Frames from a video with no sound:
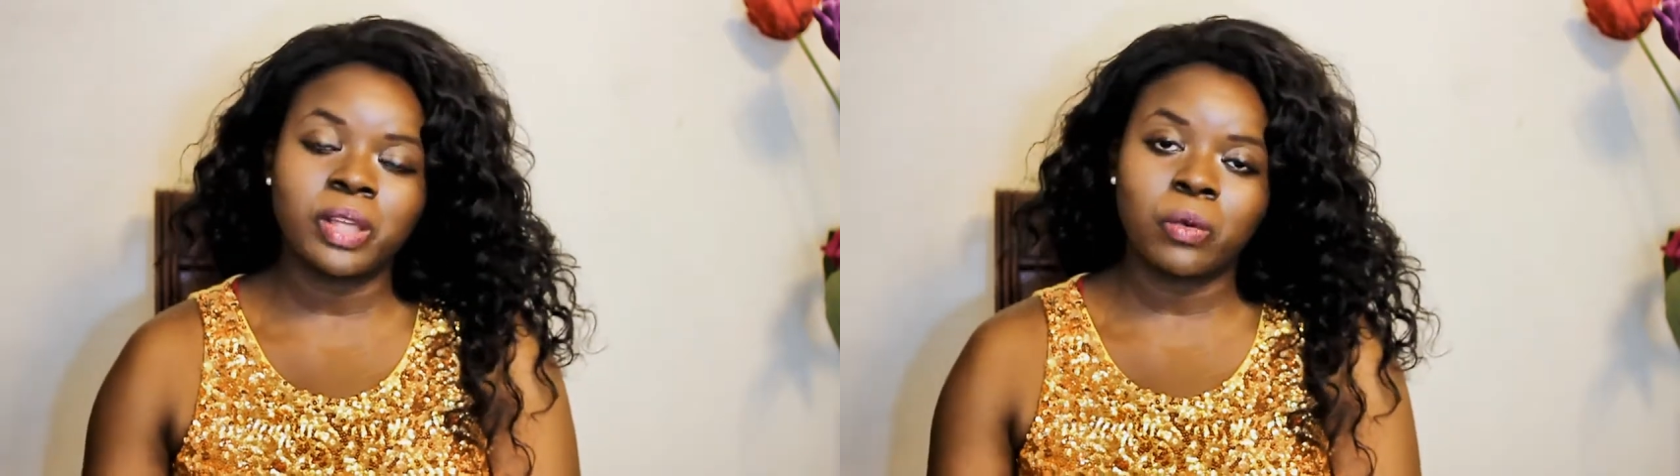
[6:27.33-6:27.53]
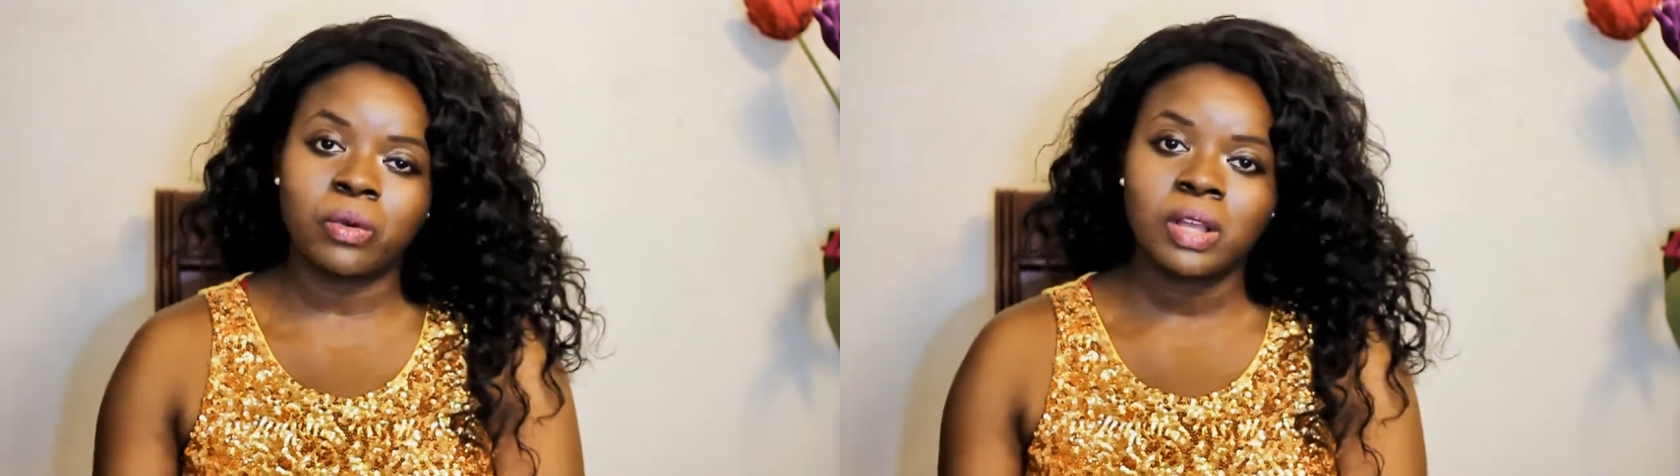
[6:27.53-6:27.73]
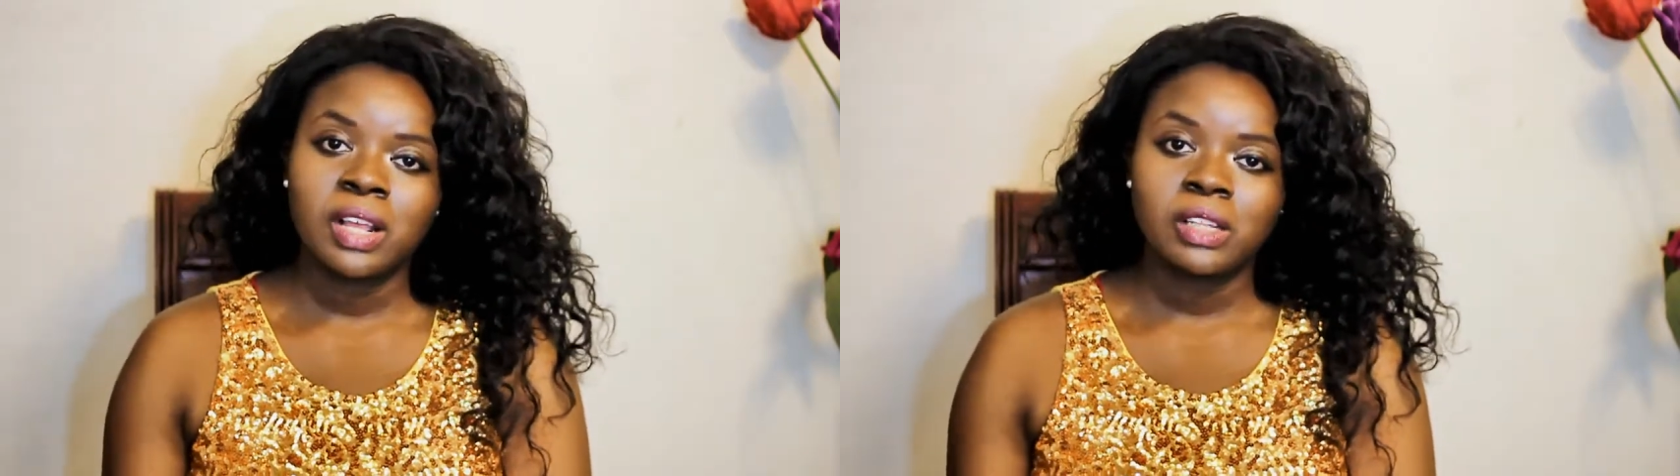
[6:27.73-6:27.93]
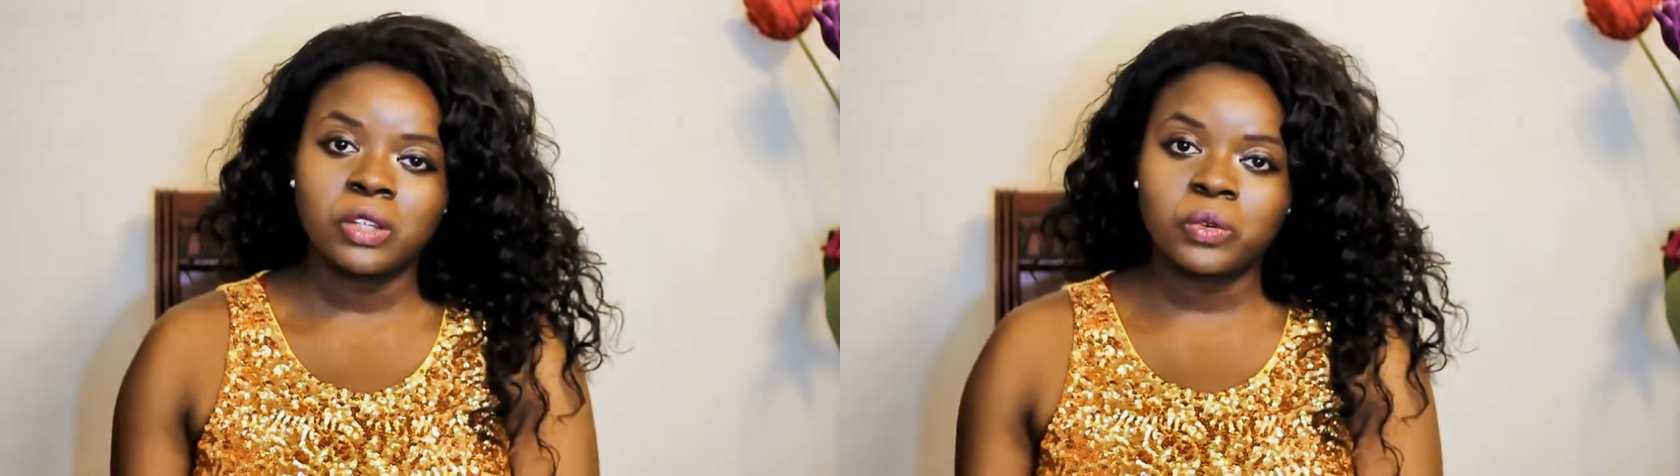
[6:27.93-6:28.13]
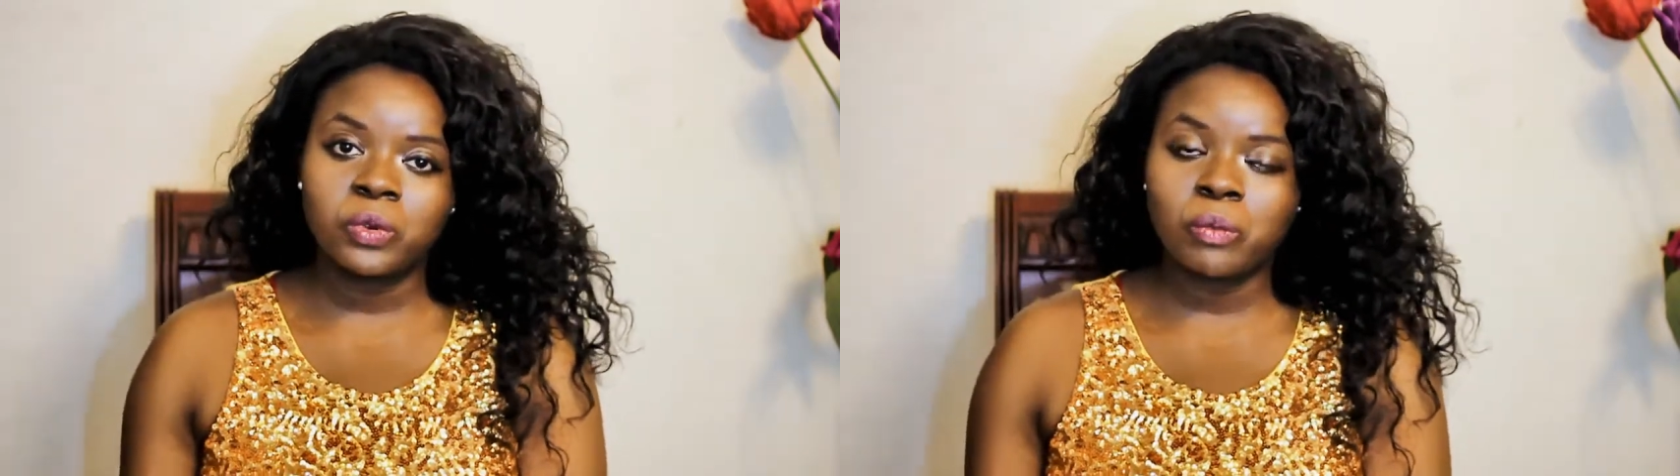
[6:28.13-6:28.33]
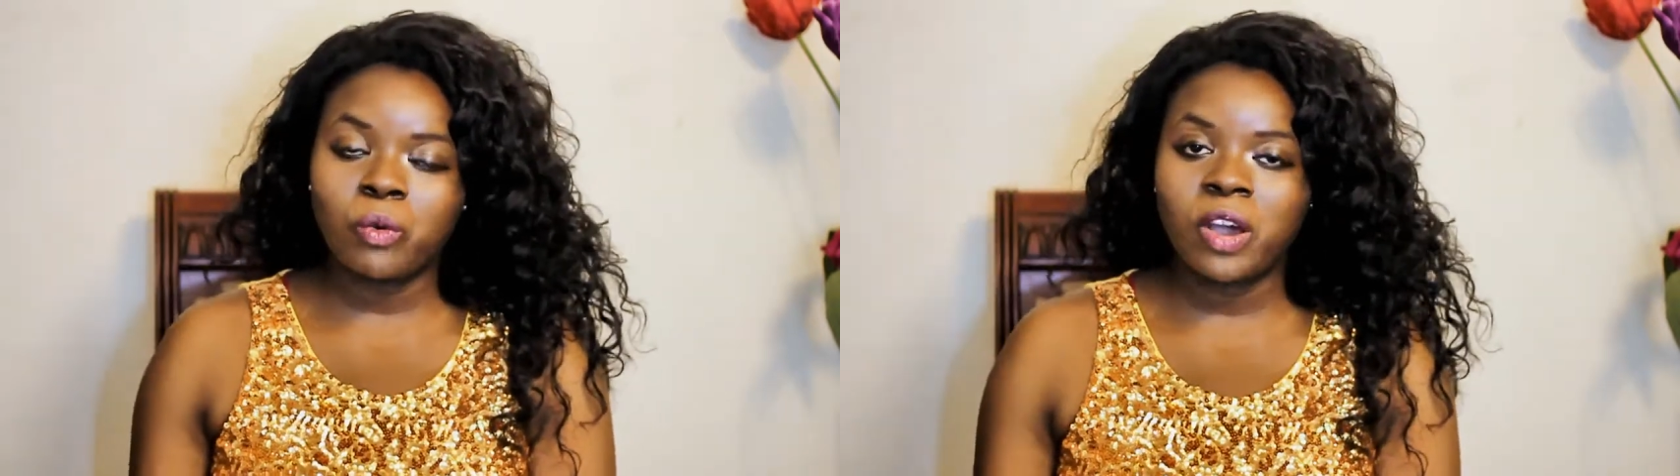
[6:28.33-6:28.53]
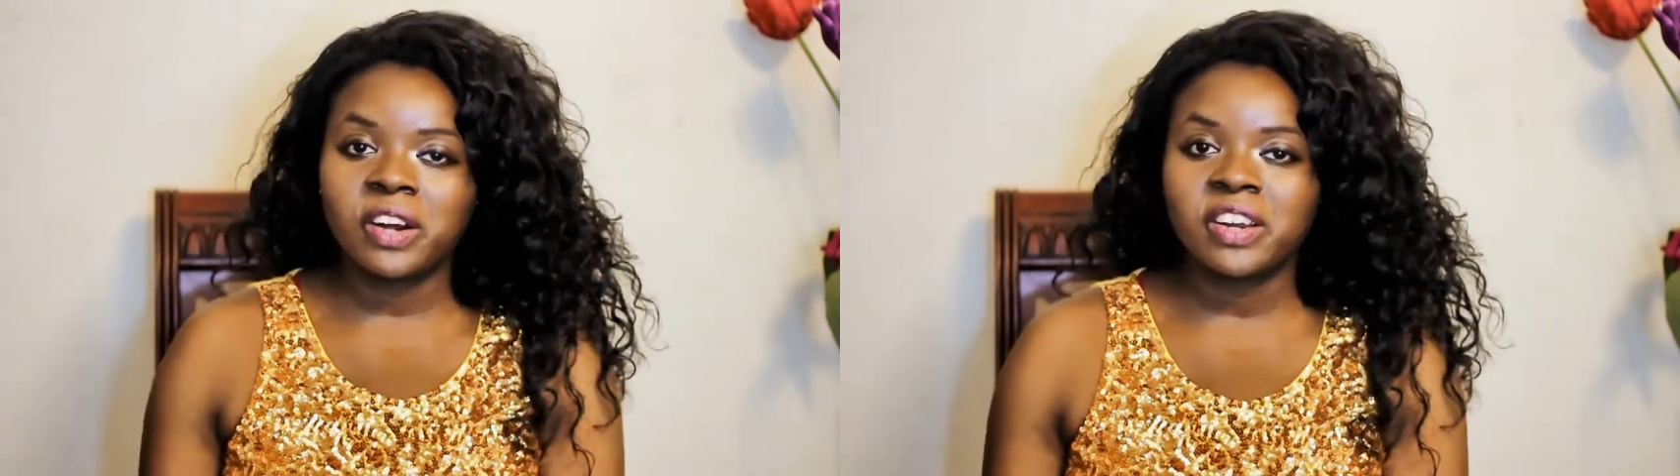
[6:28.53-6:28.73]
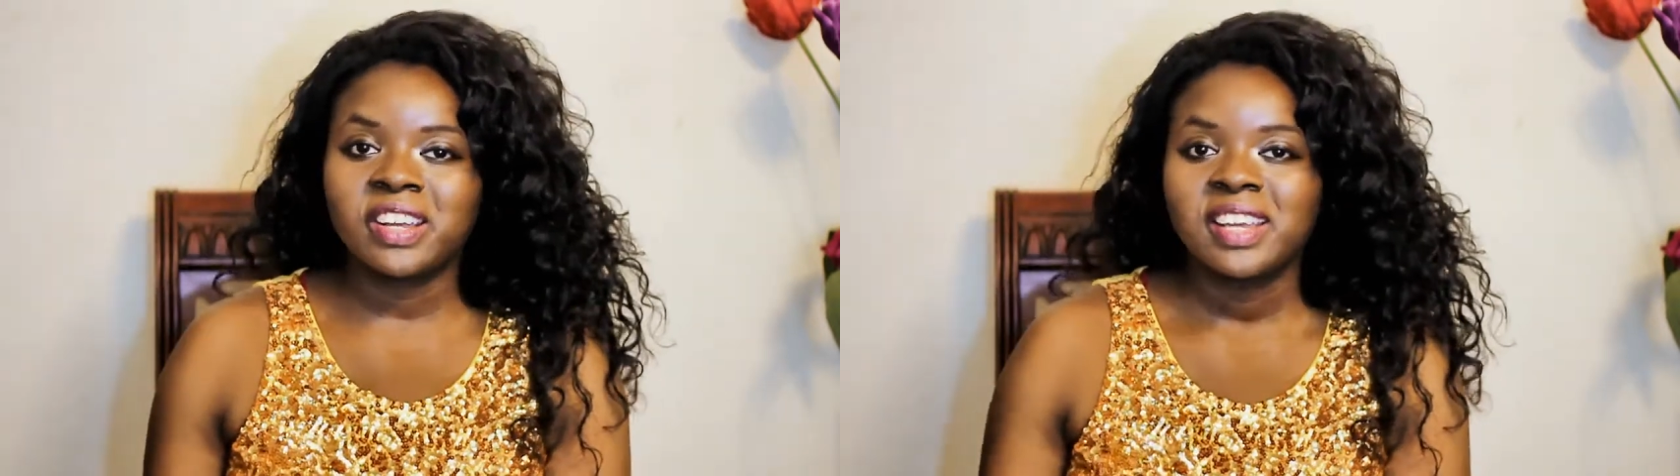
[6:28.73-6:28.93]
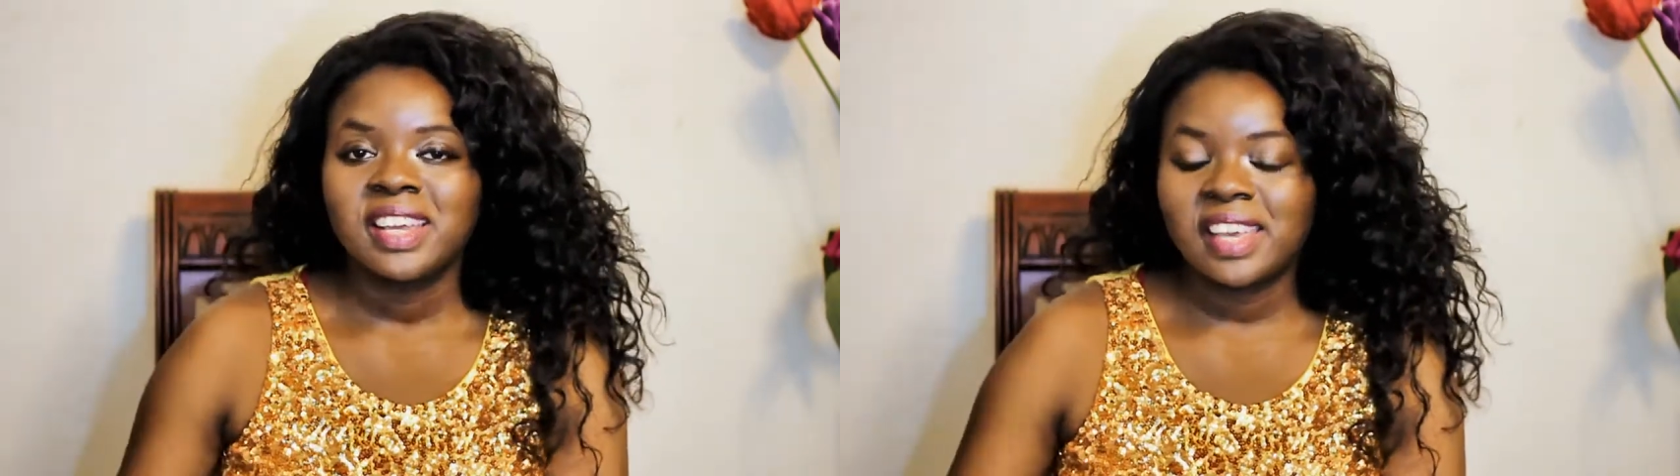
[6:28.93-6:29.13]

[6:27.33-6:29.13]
with lukewarm water,